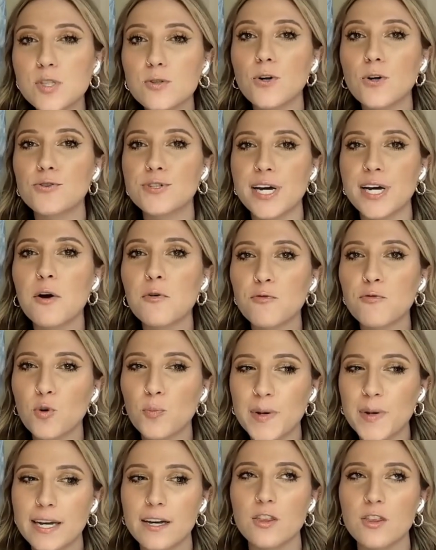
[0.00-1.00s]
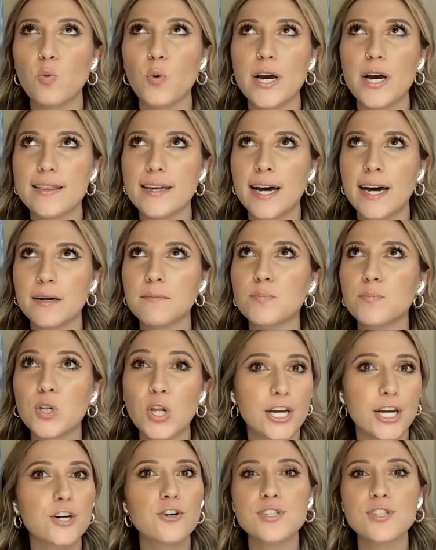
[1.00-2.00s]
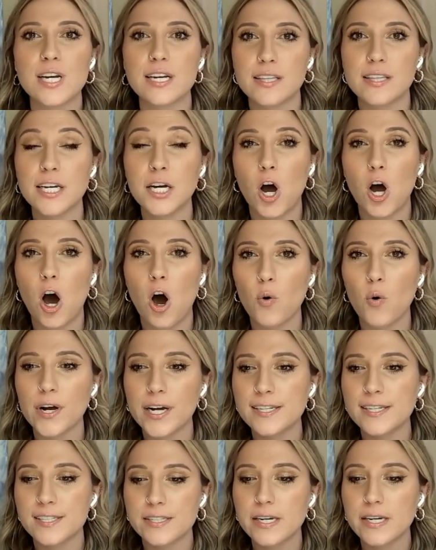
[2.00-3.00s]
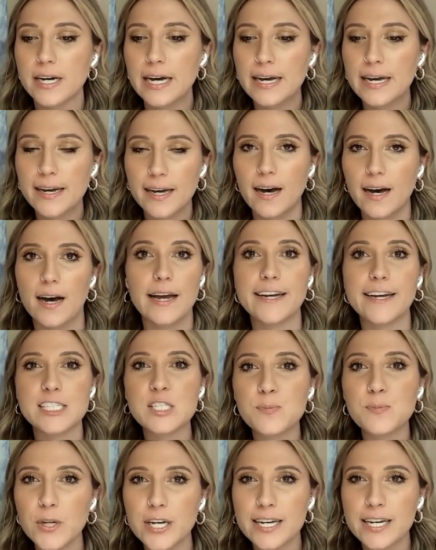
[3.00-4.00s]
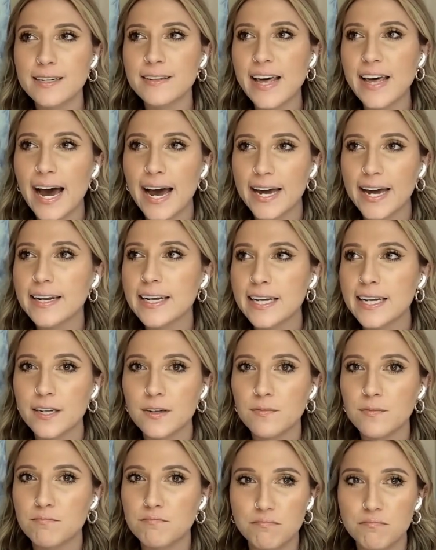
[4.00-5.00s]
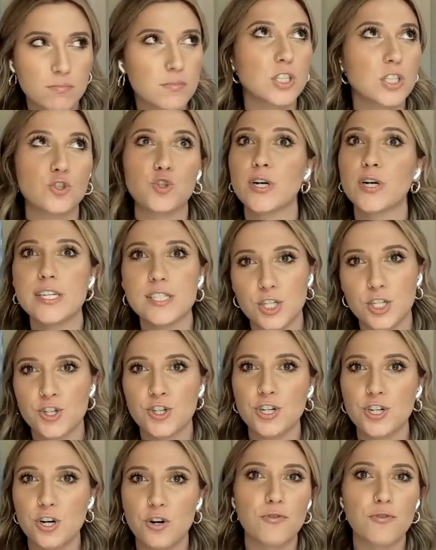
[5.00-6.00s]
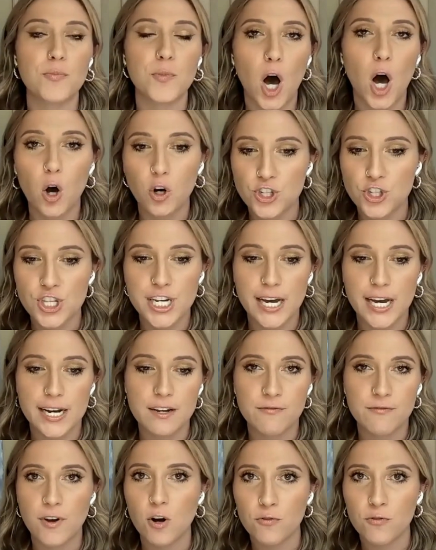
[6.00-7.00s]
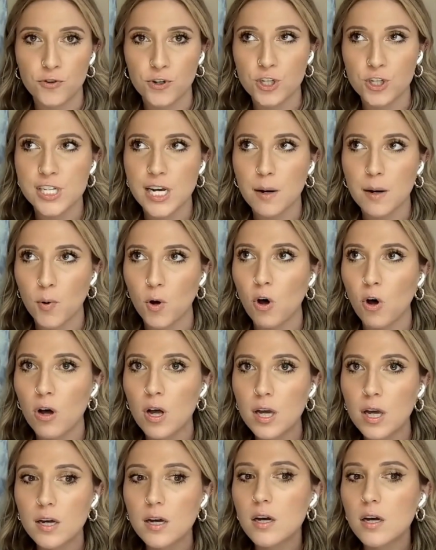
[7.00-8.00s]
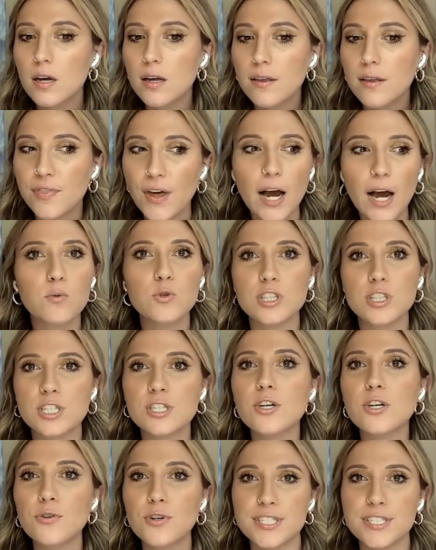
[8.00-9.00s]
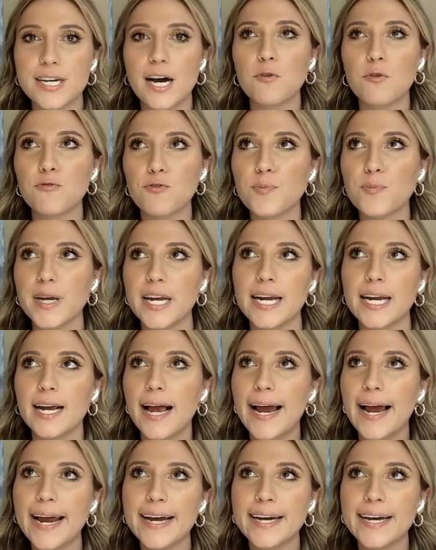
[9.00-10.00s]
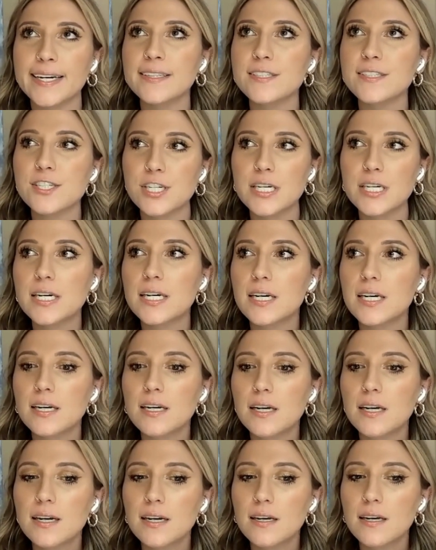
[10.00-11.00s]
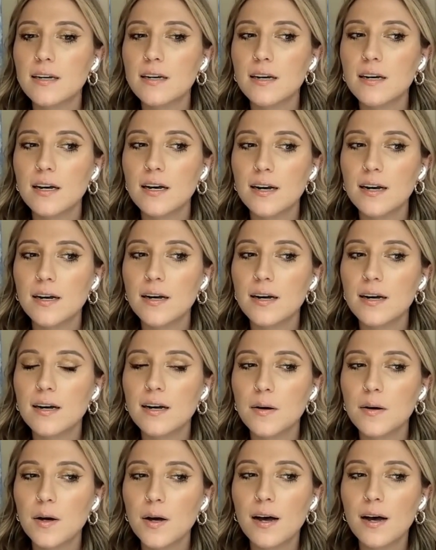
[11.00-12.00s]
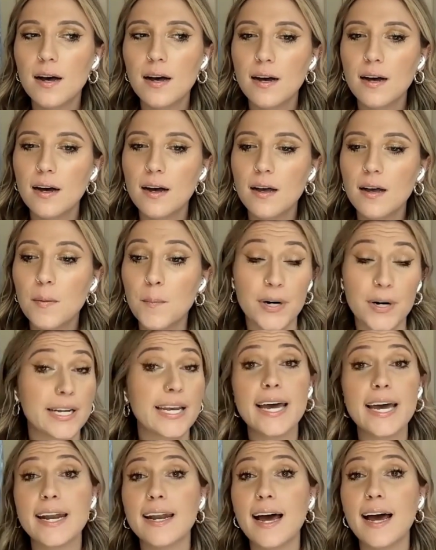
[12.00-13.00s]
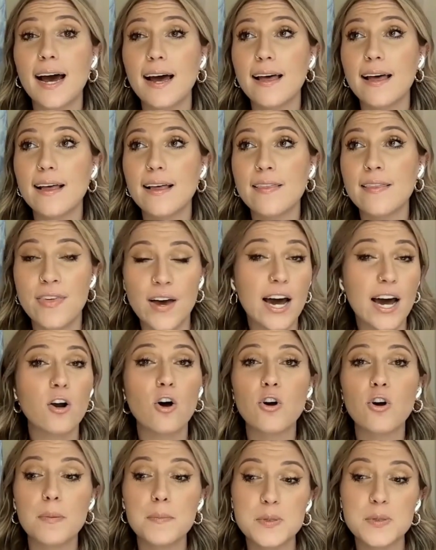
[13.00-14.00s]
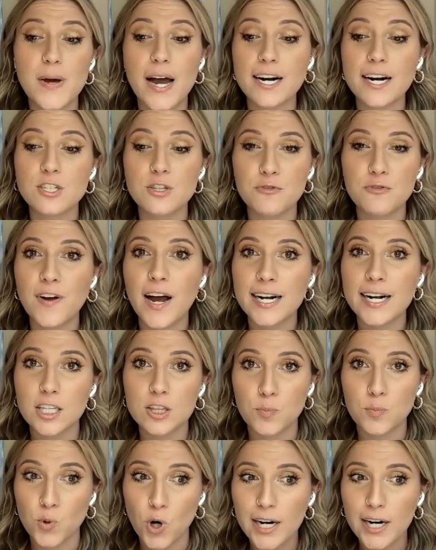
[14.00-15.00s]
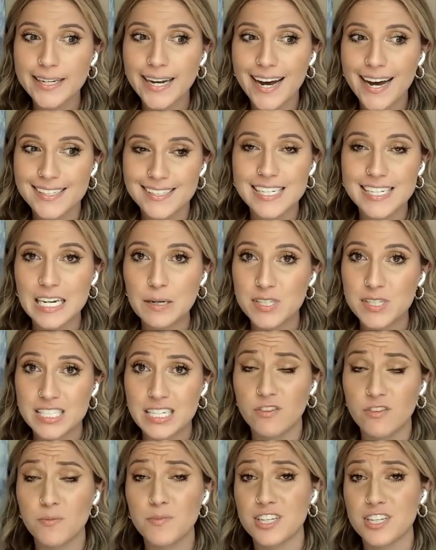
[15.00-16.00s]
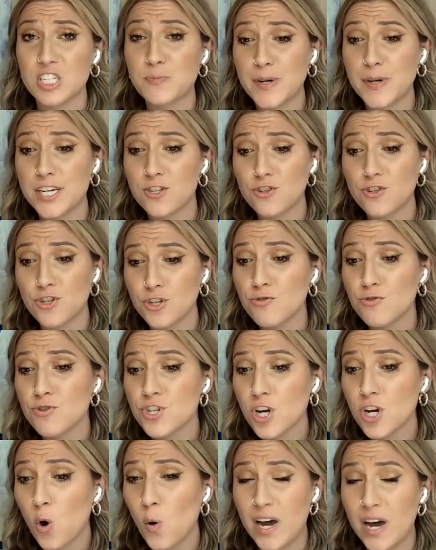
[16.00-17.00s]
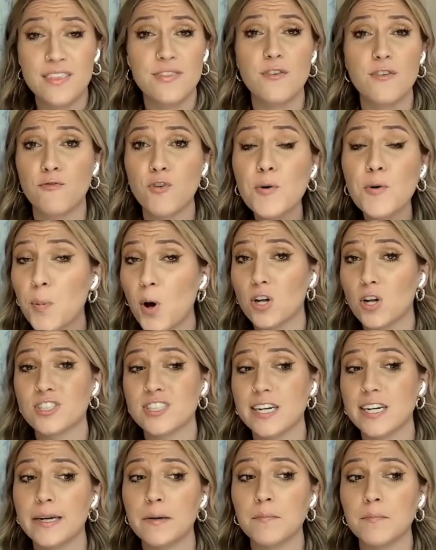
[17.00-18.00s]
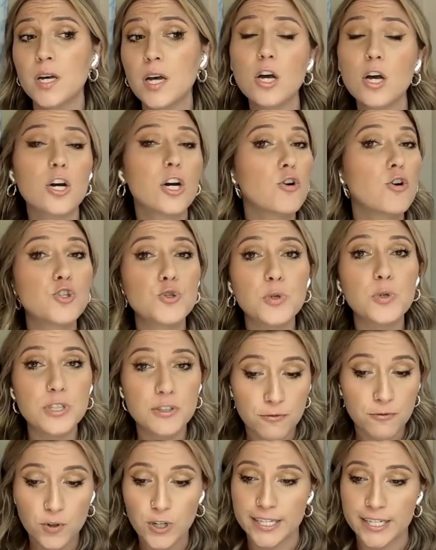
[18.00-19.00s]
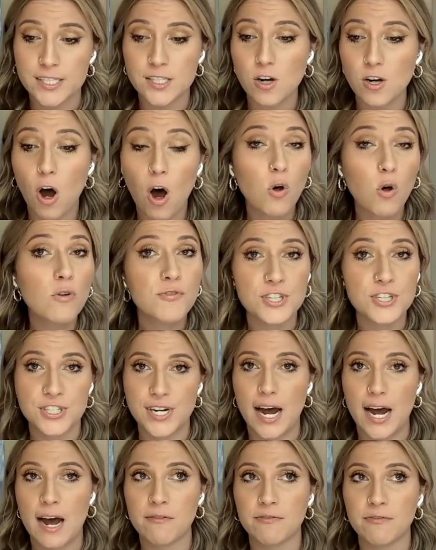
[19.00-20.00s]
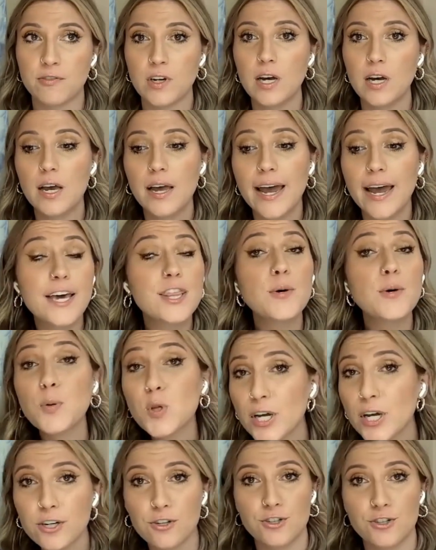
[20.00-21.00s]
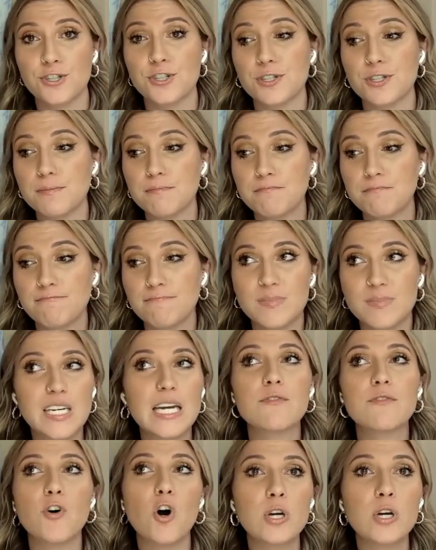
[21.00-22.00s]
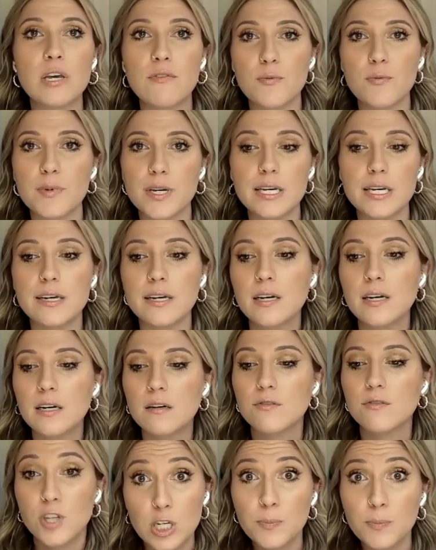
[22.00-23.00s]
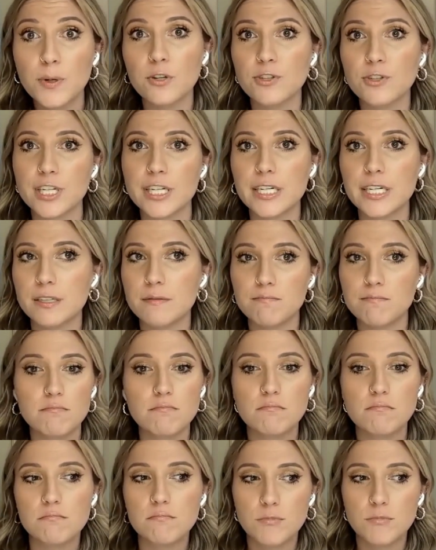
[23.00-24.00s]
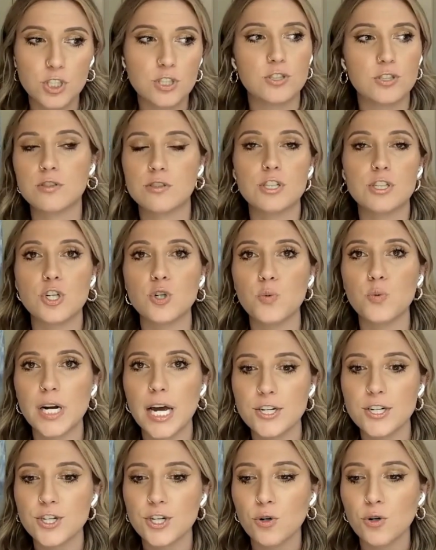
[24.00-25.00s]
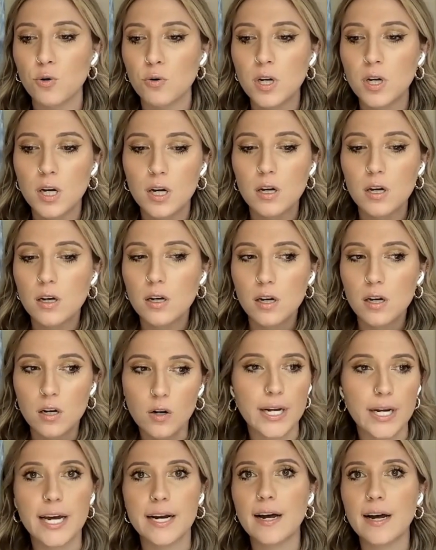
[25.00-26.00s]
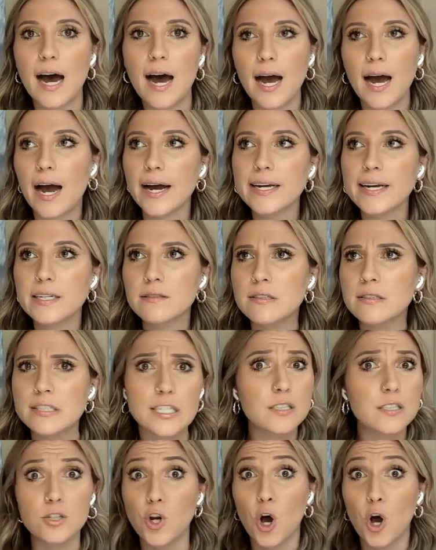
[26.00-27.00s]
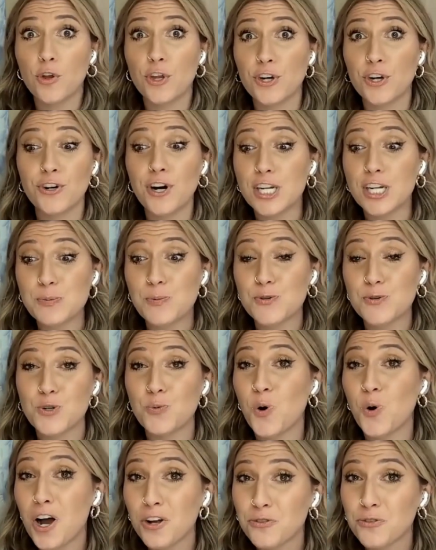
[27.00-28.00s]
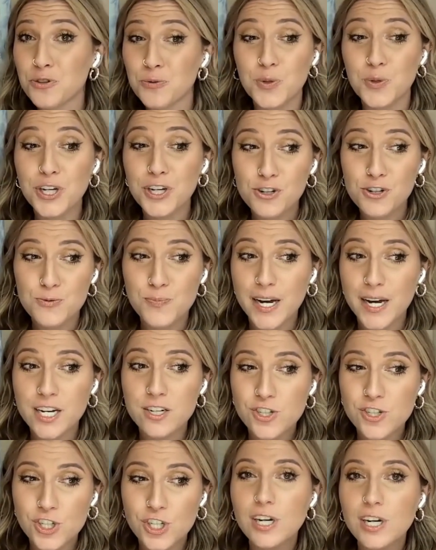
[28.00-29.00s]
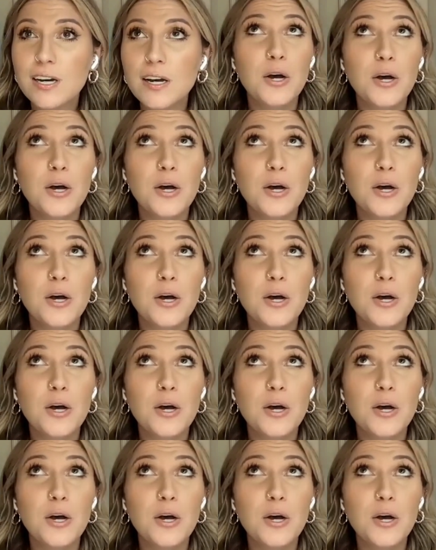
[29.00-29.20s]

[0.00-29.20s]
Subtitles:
slowed down for me in the way that players, I think, always explain that in the transition, you know, from college to the NFL, for example. That really slowed it down for me. But again, that all comes back to the fact that the broadcast team has given me the space to do so. And the football team, Coach Willie Fritz, all of the staff and the players, they have all given me the ability to do what I do. Again, I didn't know that you're not supposed to walk through the players' bench.